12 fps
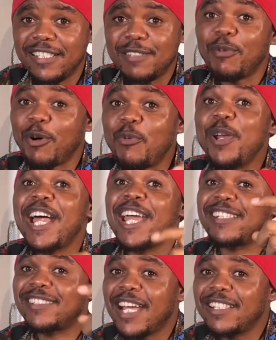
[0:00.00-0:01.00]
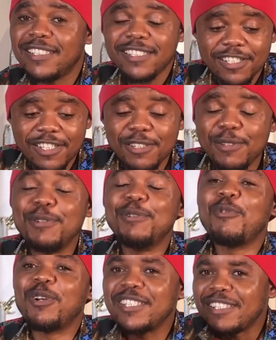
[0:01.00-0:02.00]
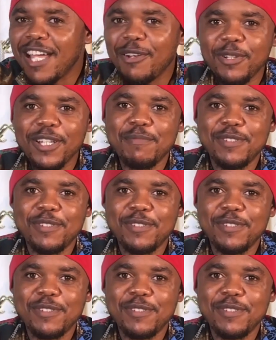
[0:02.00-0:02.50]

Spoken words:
But when I start teaching you, you will understand what I'm